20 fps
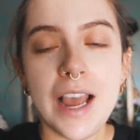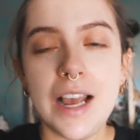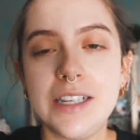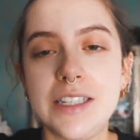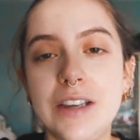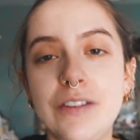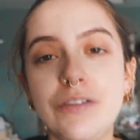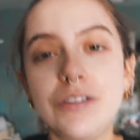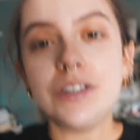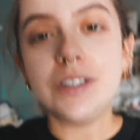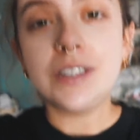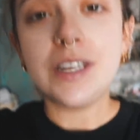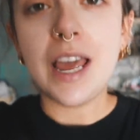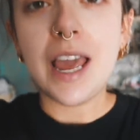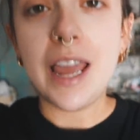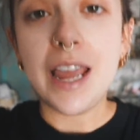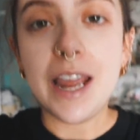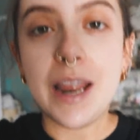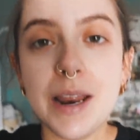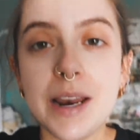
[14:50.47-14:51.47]
as if to
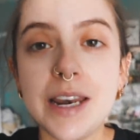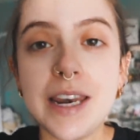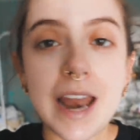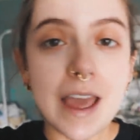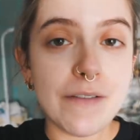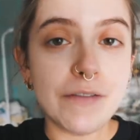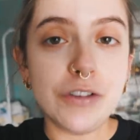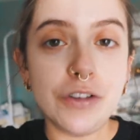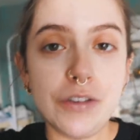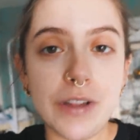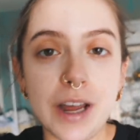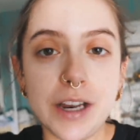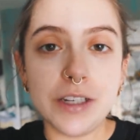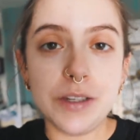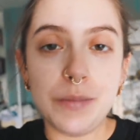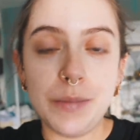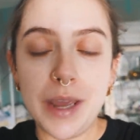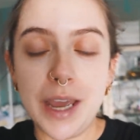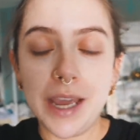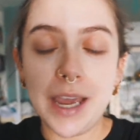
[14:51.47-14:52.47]
say, never do that
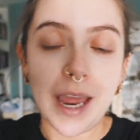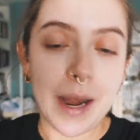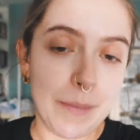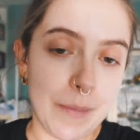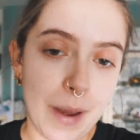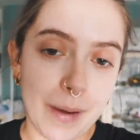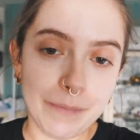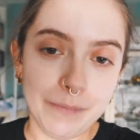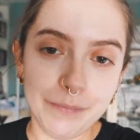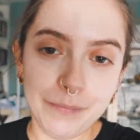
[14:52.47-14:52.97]
to me again, love.